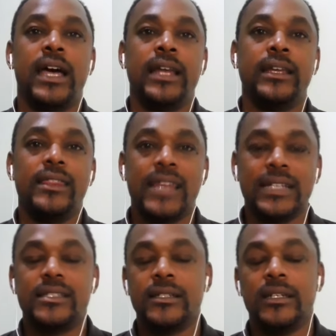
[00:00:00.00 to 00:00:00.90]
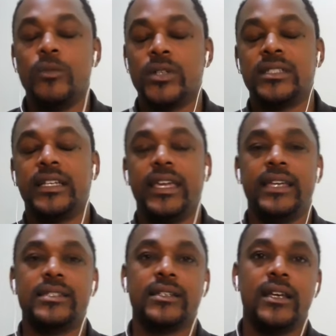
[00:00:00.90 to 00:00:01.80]
And that certainly wasn't the
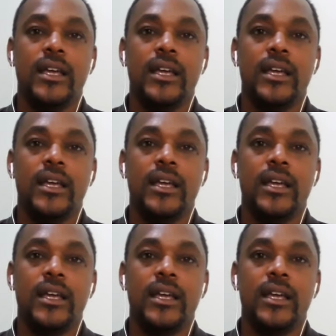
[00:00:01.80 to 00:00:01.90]
case